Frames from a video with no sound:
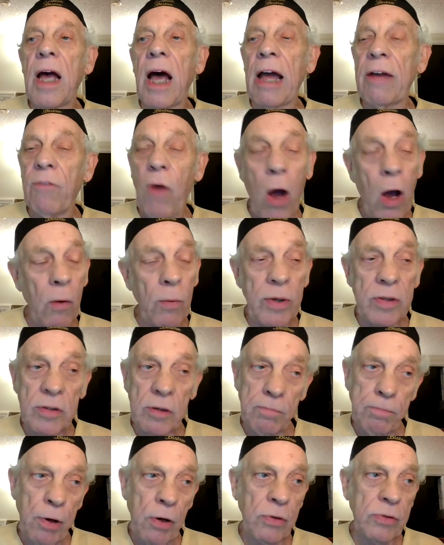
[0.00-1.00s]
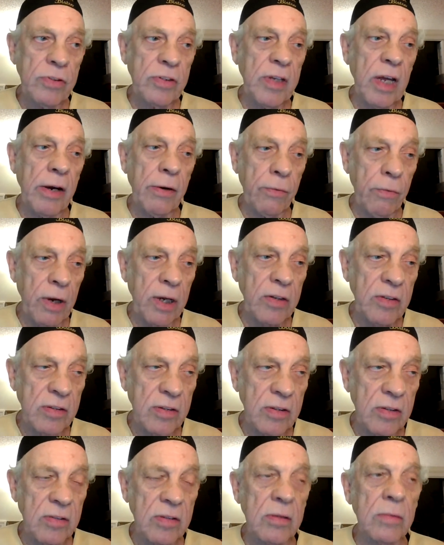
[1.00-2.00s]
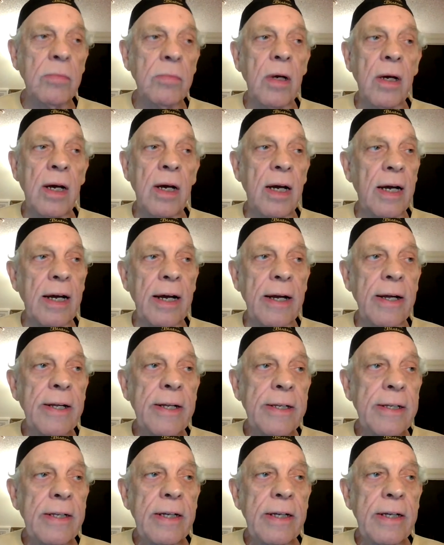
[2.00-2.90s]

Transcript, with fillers: I've always opposed that racism, uh,